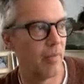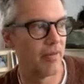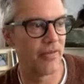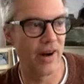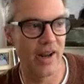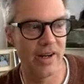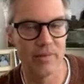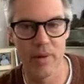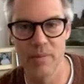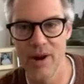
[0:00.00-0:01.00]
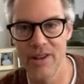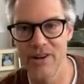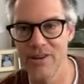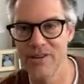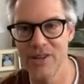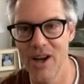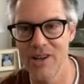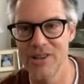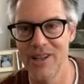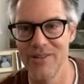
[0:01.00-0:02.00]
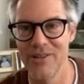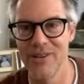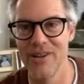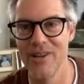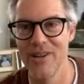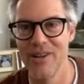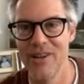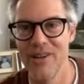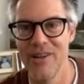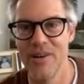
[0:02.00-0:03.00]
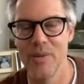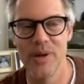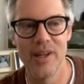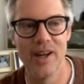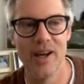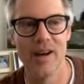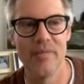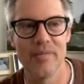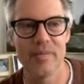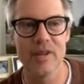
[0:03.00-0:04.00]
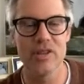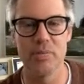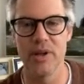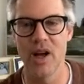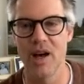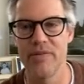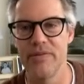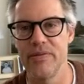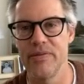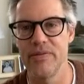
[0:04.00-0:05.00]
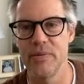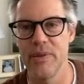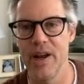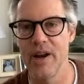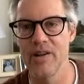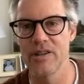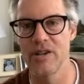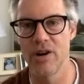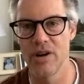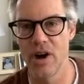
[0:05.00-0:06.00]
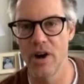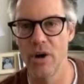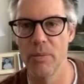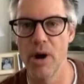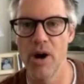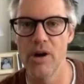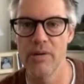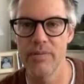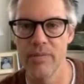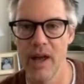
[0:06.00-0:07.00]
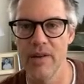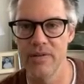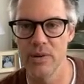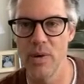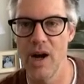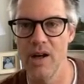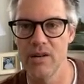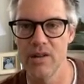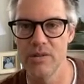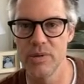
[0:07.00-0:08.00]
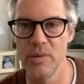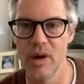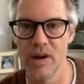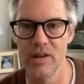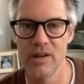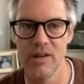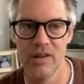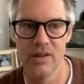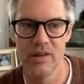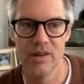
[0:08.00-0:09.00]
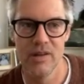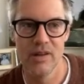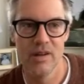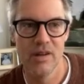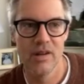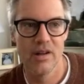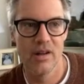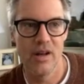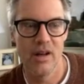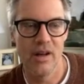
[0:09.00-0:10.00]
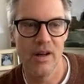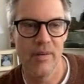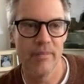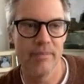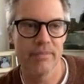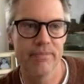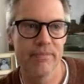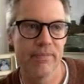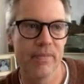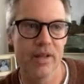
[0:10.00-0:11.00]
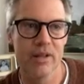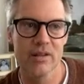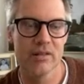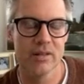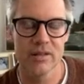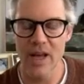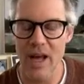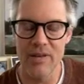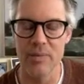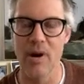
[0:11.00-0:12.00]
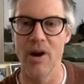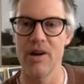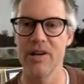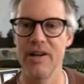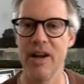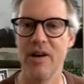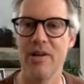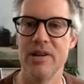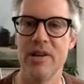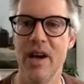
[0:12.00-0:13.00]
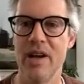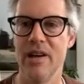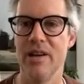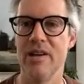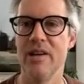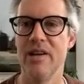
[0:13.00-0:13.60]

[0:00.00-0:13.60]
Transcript: friend and my brother, Josh Gifford, we split off from there and started our own bar after a while because we wanted to have a bar, and kind of